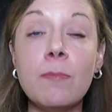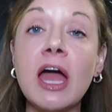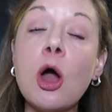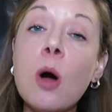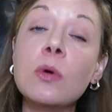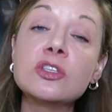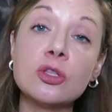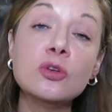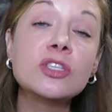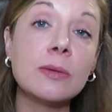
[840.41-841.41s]
by almost
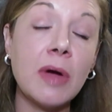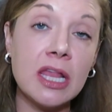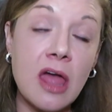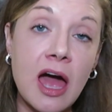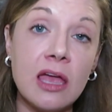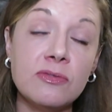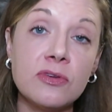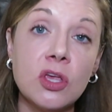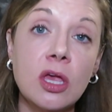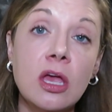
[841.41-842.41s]
losing my life,
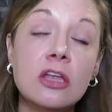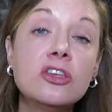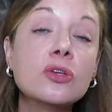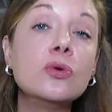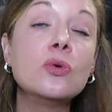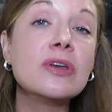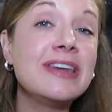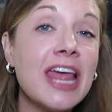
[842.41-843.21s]
to